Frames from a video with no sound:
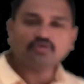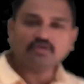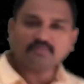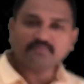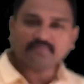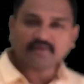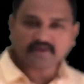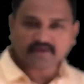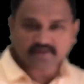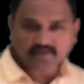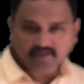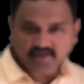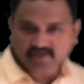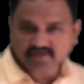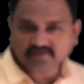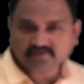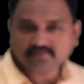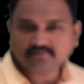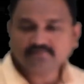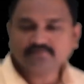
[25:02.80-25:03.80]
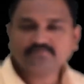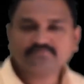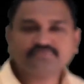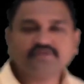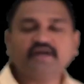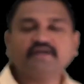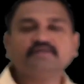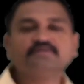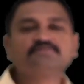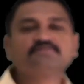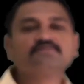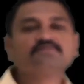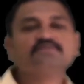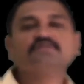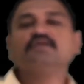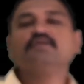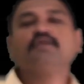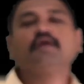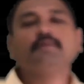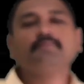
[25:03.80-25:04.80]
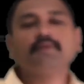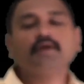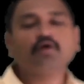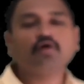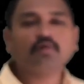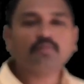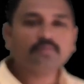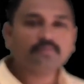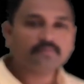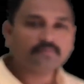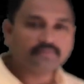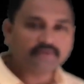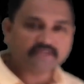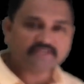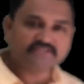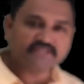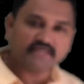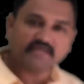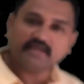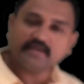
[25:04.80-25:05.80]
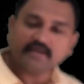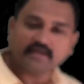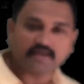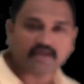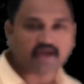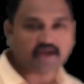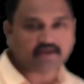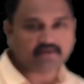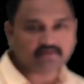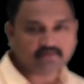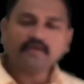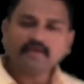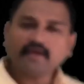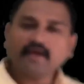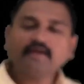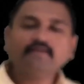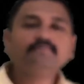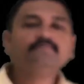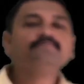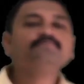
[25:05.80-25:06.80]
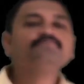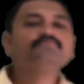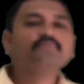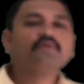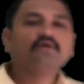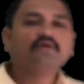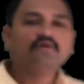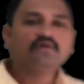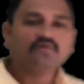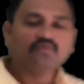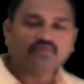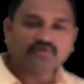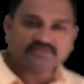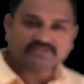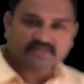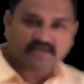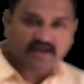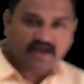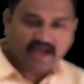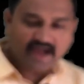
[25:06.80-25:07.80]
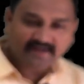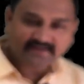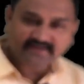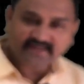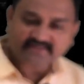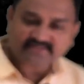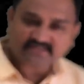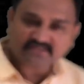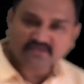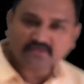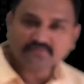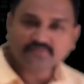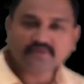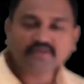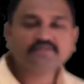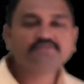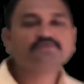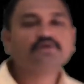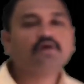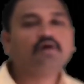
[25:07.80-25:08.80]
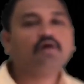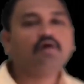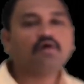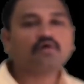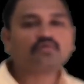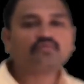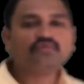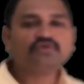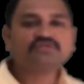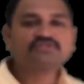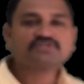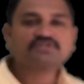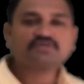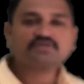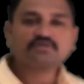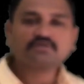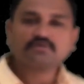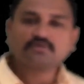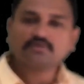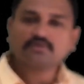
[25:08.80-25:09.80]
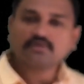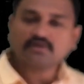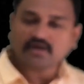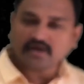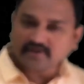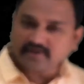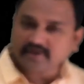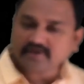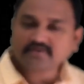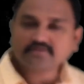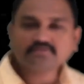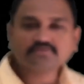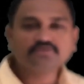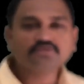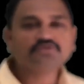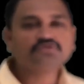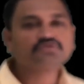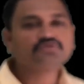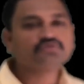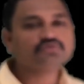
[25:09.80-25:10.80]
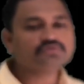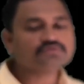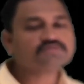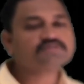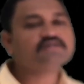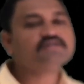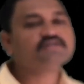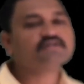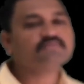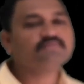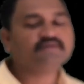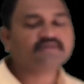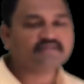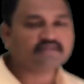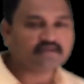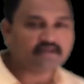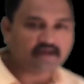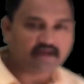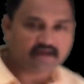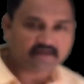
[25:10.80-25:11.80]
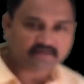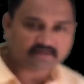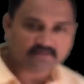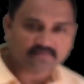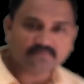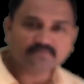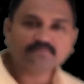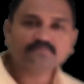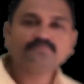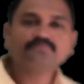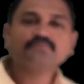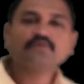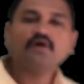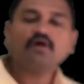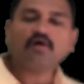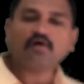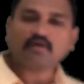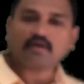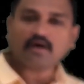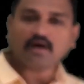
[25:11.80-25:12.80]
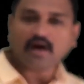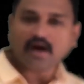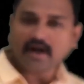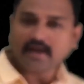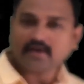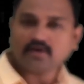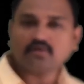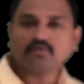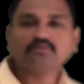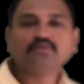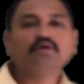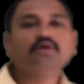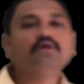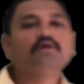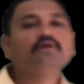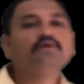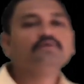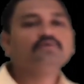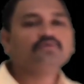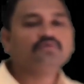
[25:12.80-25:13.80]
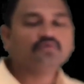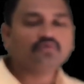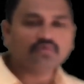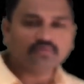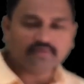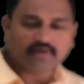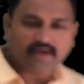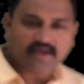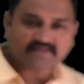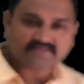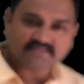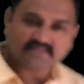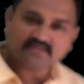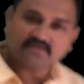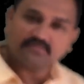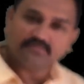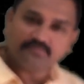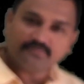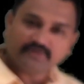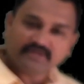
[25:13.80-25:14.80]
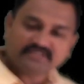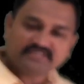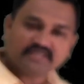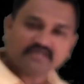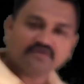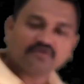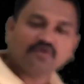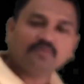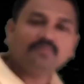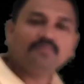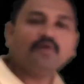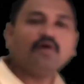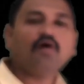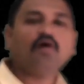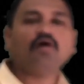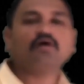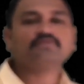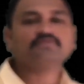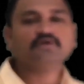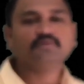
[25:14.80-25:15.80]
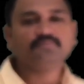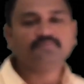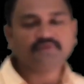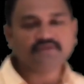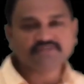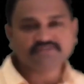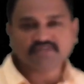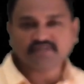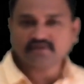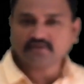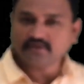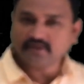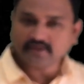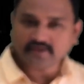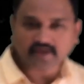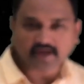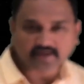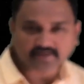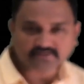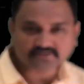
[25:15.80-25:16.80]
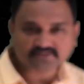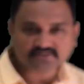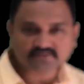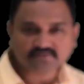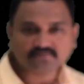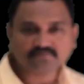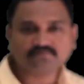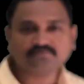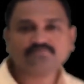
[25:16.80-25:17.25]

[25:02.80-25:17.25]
Number 8, that is the naming of bridging ligand. Ligand which act as a bridge or which connect the two central metal atom or ion known as a bridging group or the bridging ligands.